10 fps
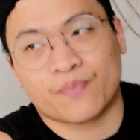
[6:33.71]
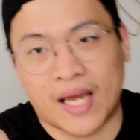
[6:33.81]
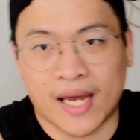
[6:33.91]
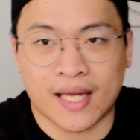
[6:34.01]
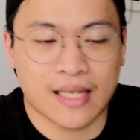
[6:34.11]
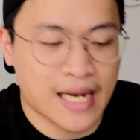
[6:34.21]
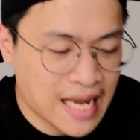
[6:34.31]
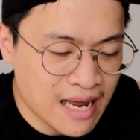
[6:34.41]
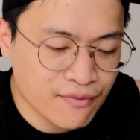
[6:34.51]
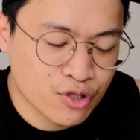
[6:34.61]
And I
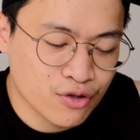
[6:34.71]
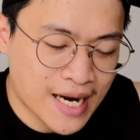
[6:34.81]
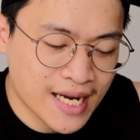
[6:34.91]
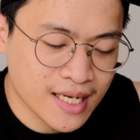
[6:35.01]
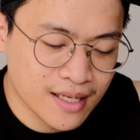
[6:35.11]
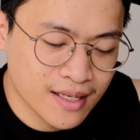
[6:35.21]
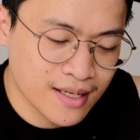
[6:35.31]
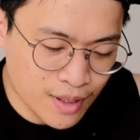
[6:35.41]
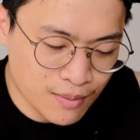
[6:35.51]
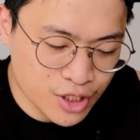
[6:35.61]
have
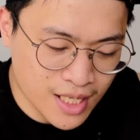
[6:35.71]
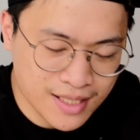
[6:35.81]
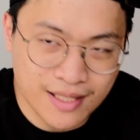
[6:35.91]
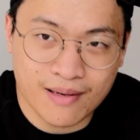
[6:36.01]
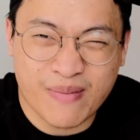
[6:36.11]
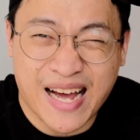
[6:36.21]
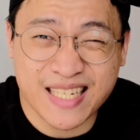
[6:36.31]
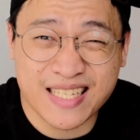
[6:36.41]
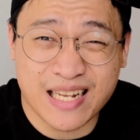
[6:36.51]
tried thermogenics in the past.